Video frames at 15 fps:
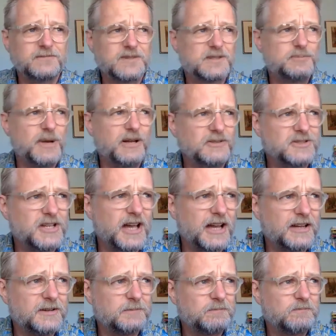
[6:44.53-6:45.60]
Spell
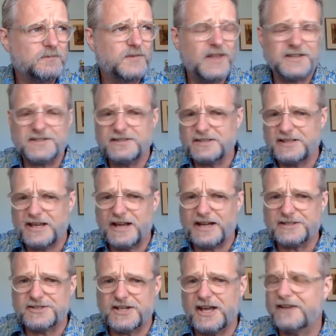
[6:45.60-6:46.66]
check doesn't
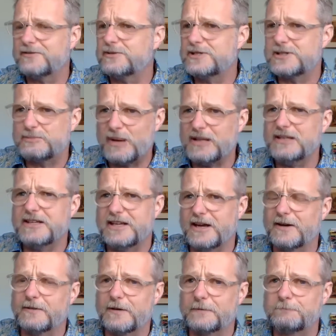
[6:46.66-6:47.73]
catch every spelling
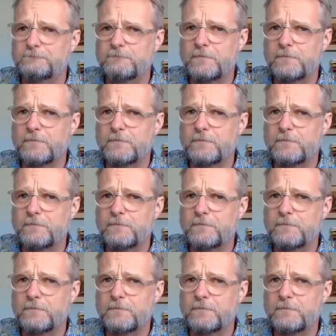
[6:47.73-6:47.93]
error.